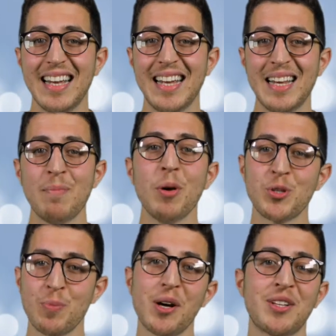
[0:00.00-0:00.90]
In
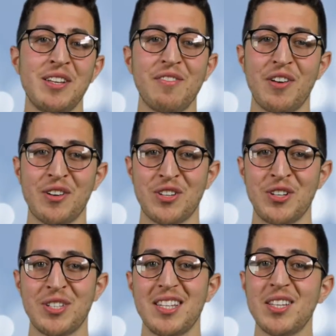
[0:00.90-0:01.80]
most marketing
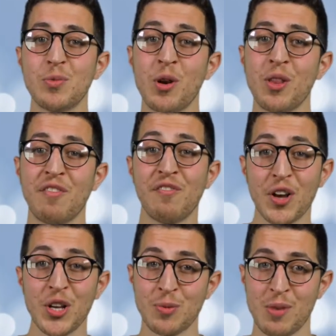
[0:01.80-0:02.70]
functions, this is one of the
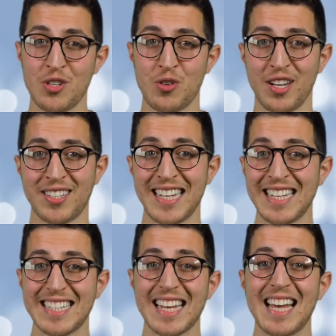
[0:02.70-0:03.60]
first metrics to
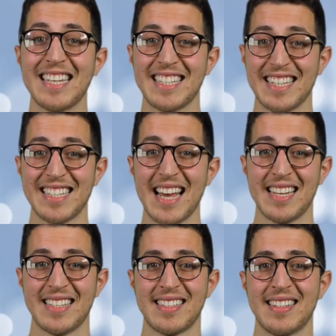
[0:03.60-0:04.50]
indicate
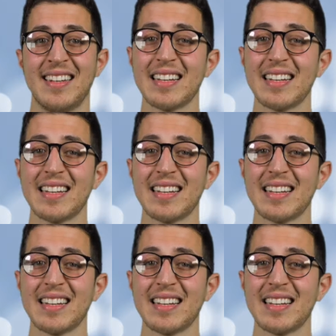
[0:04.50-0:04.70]
success.